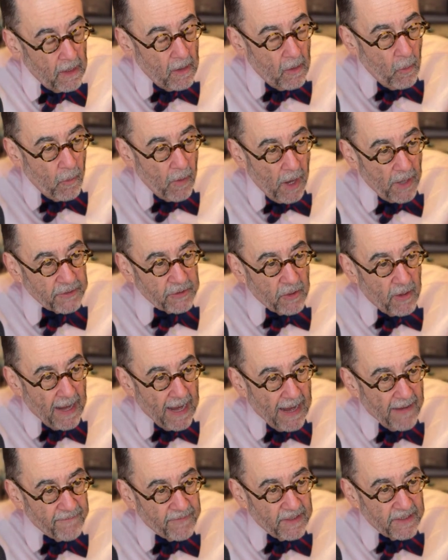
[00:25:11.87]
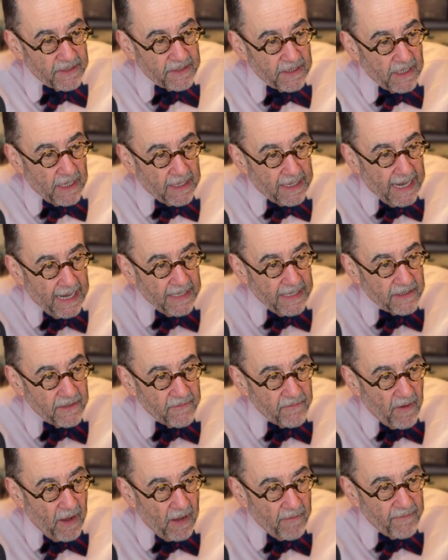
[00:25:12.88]
we also have this uh, case
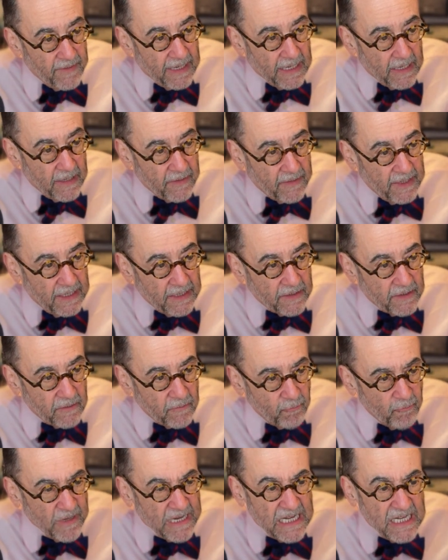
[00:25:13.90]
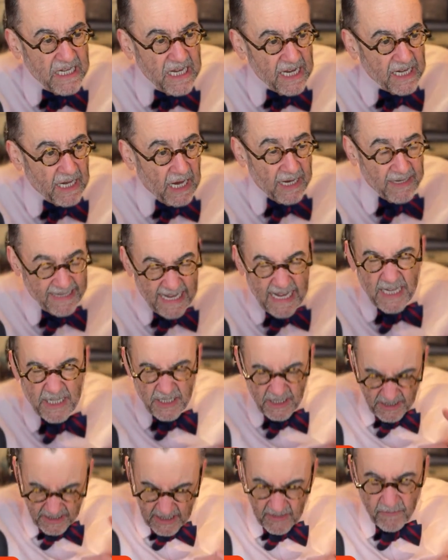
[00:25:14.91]
involving this ridiculous. Again, it's
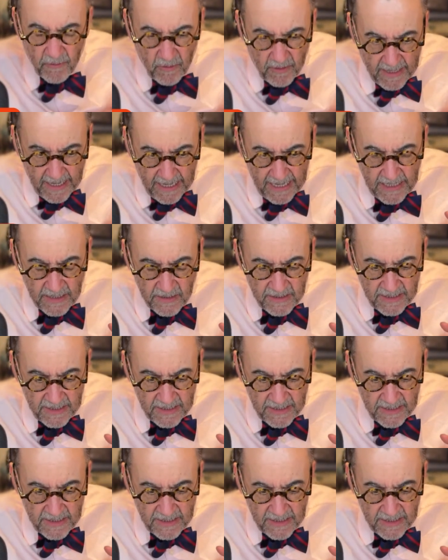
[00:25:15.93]
a civil case.